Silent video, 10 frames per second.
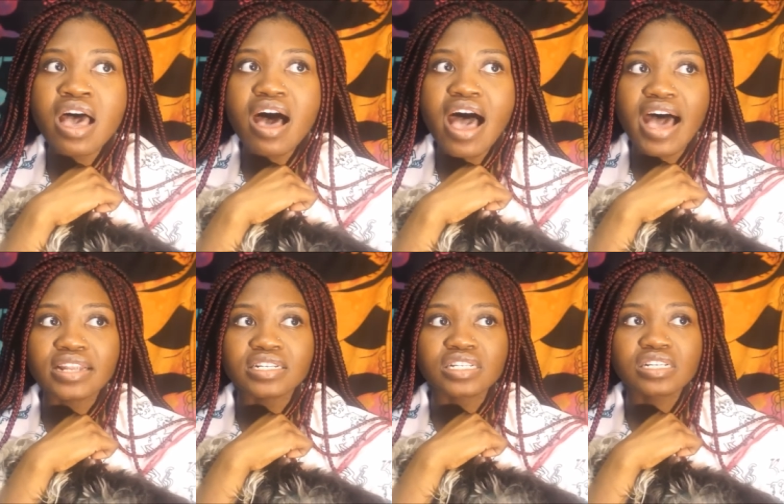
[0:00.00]

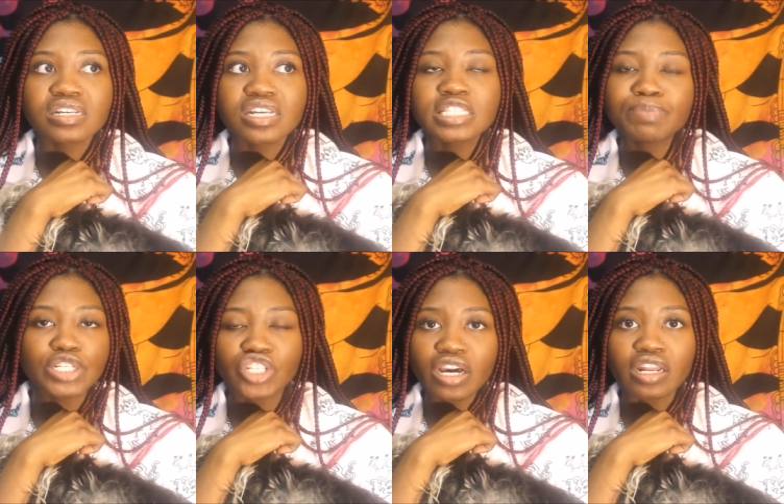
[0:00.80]
And it's been
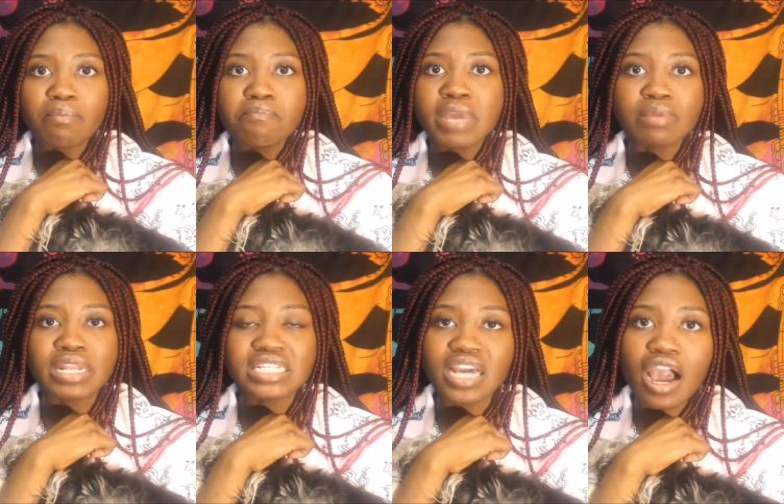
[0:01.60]
done many,
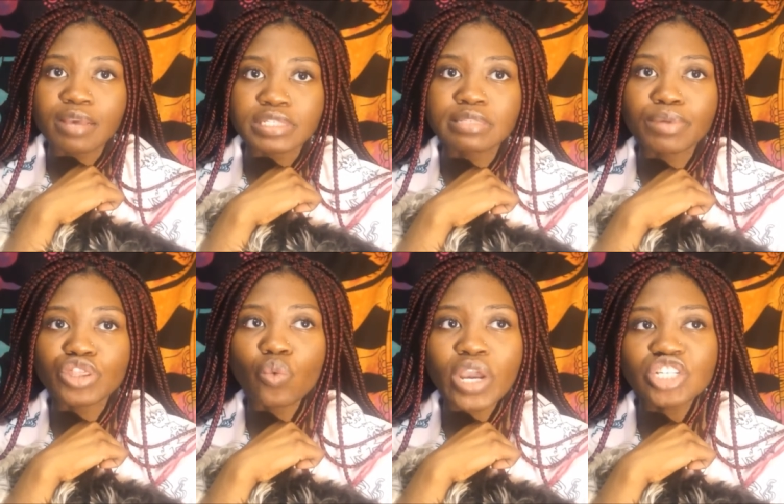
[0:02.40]
many times, but
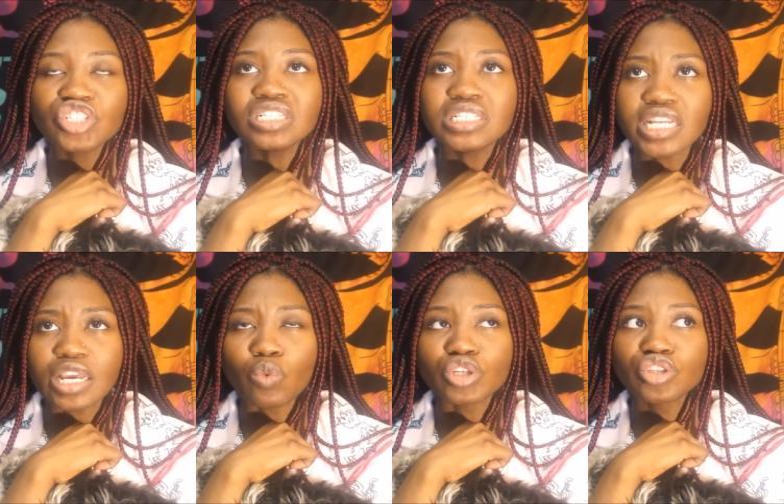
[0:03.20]
the way she did
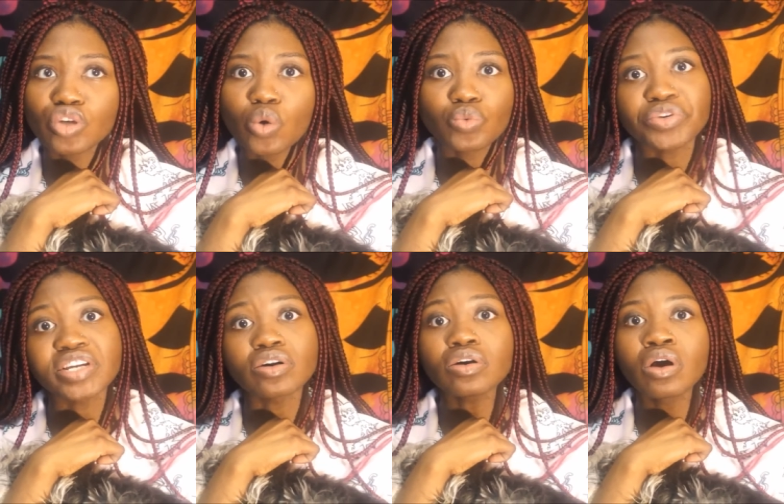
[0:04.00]
it was so
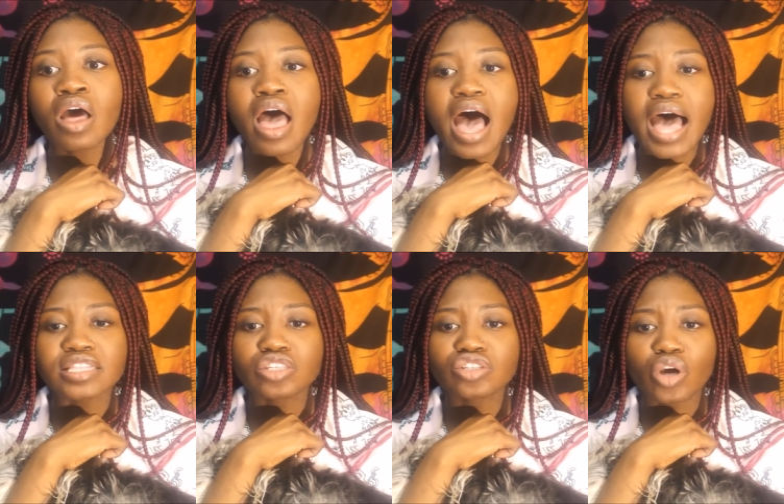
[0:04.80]
real
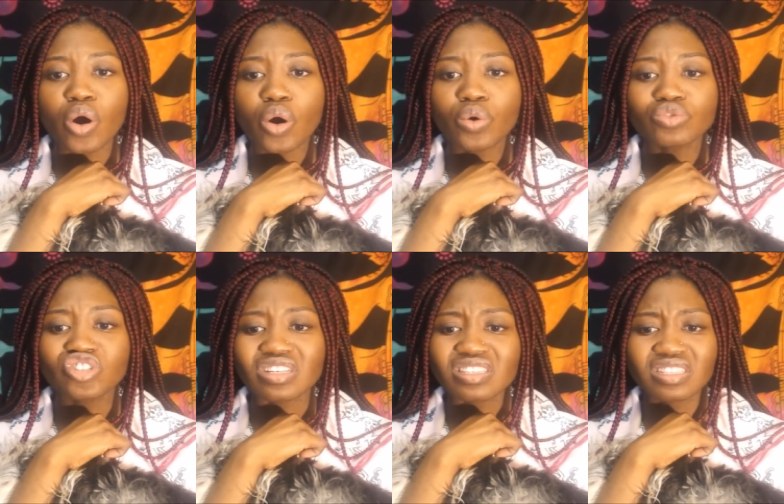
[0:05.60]
and so
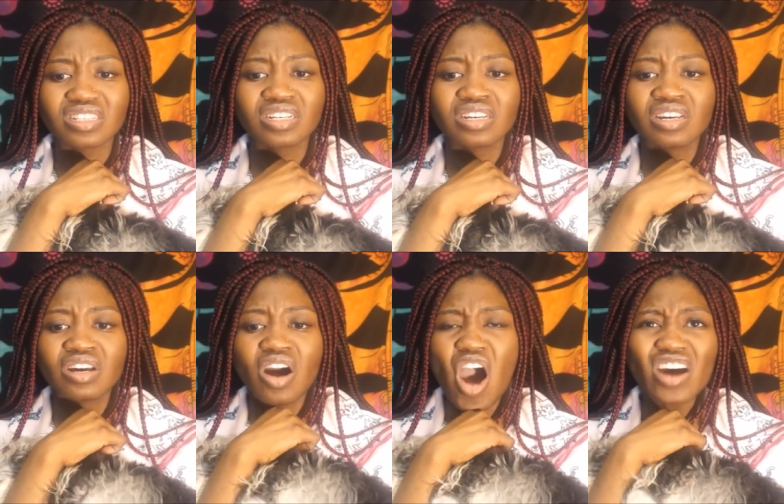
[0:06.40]
just
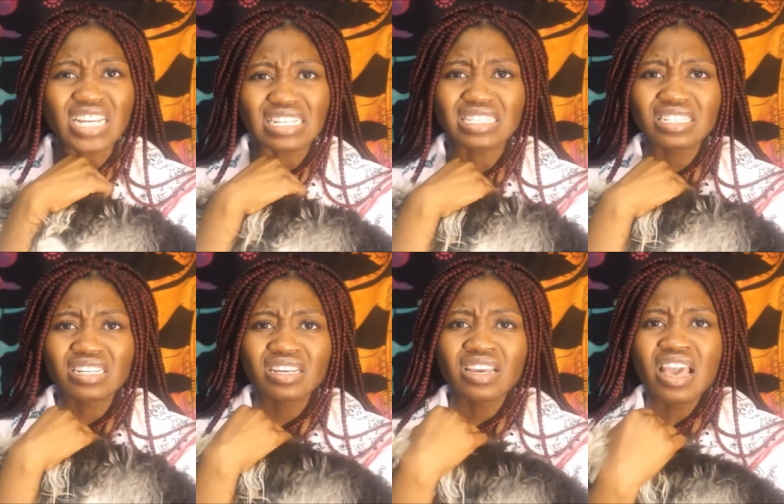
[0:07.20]
honest
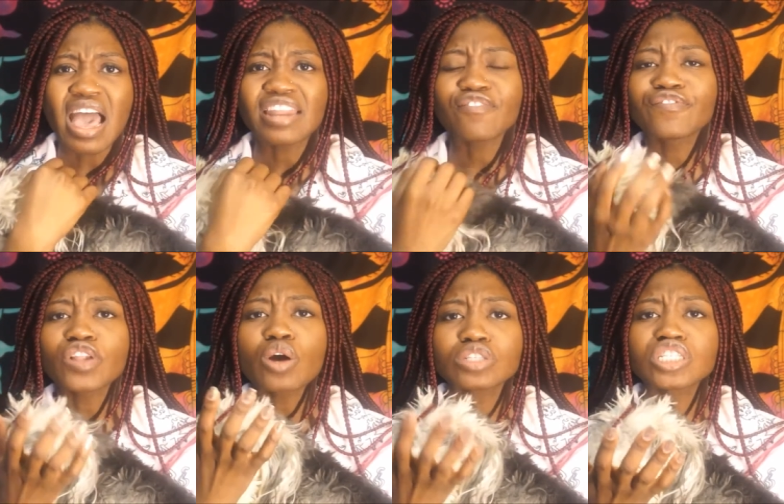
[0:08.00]
and it
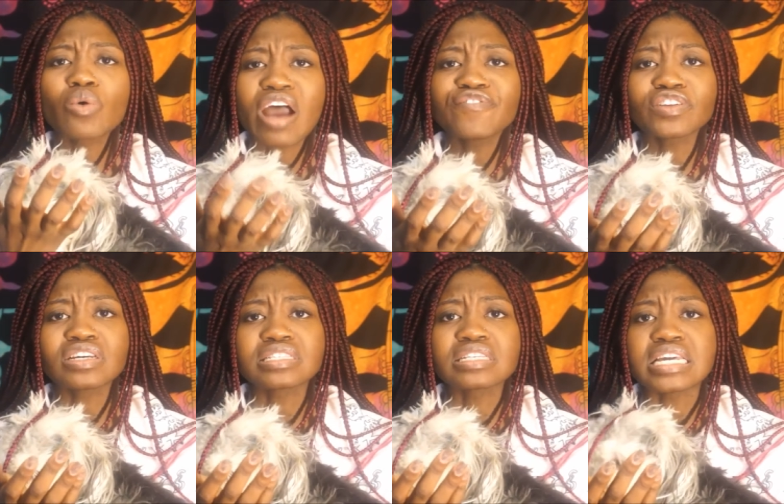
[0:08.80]
flowed so
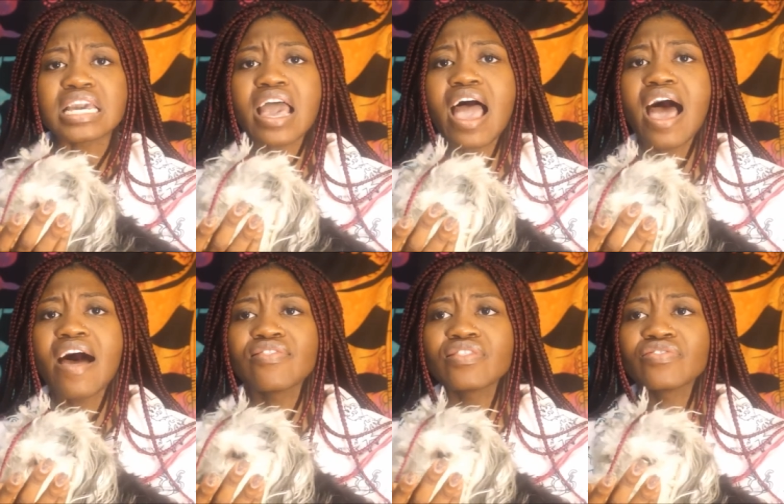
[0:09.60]
effortlessly
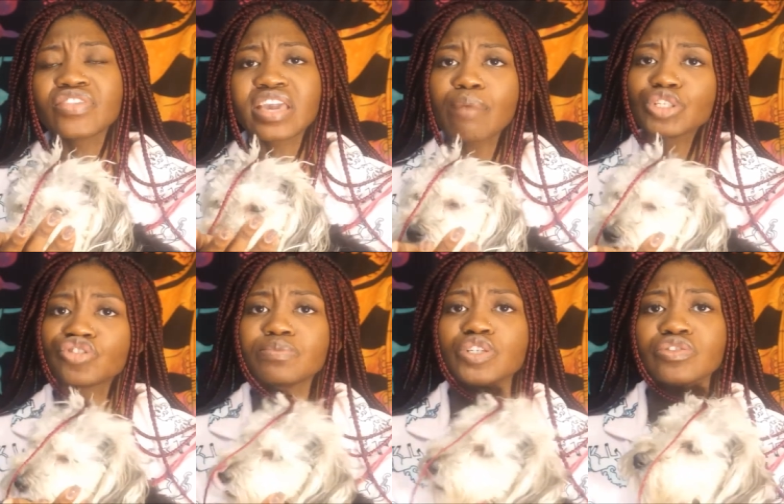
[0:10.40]
and the
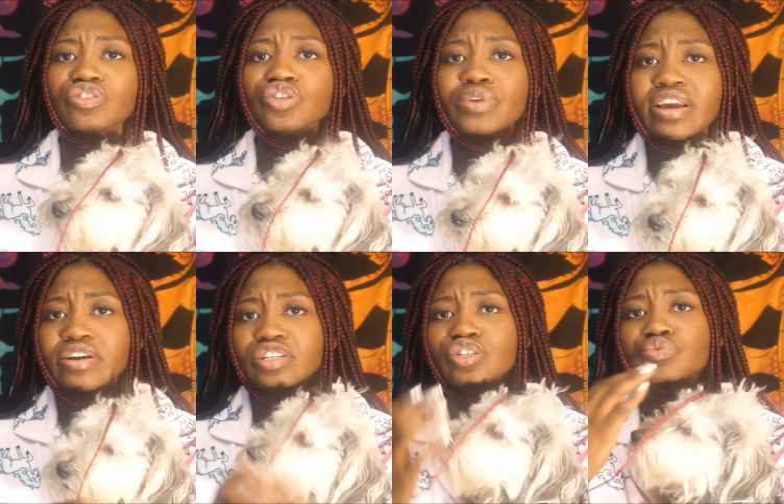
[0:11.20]
chemistry between the two
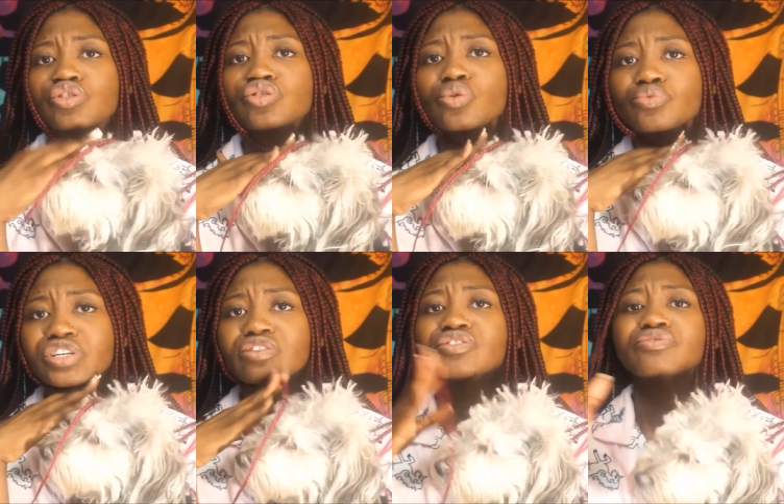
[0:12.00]
characters was so
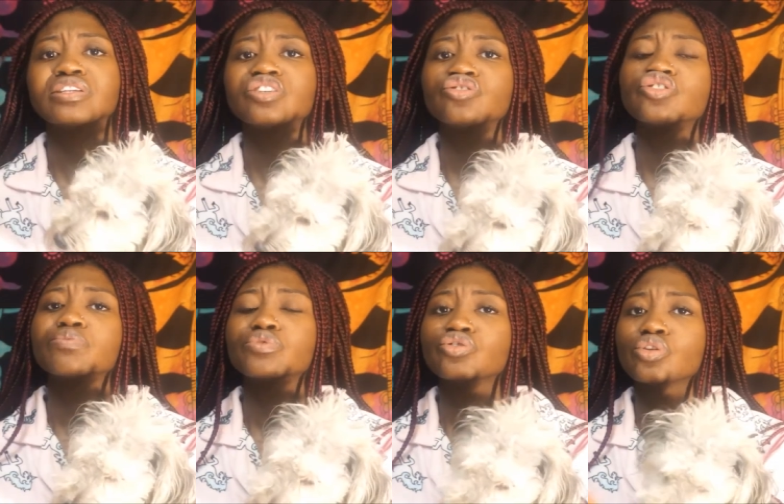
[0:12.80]
real their
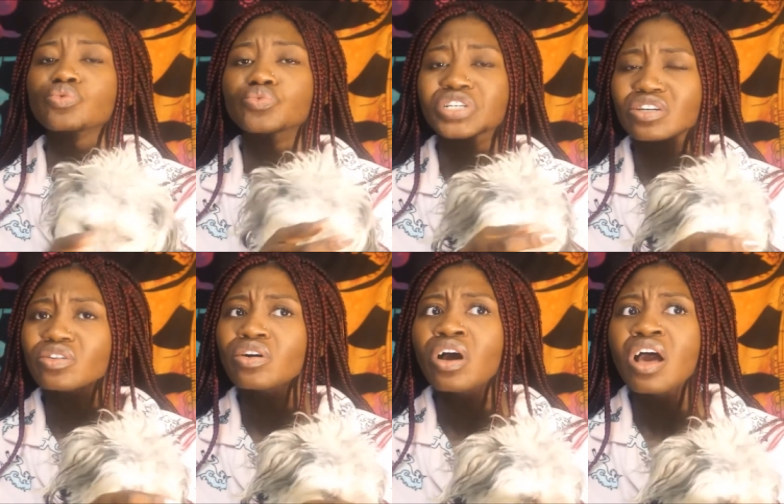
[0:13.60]
relationship was so real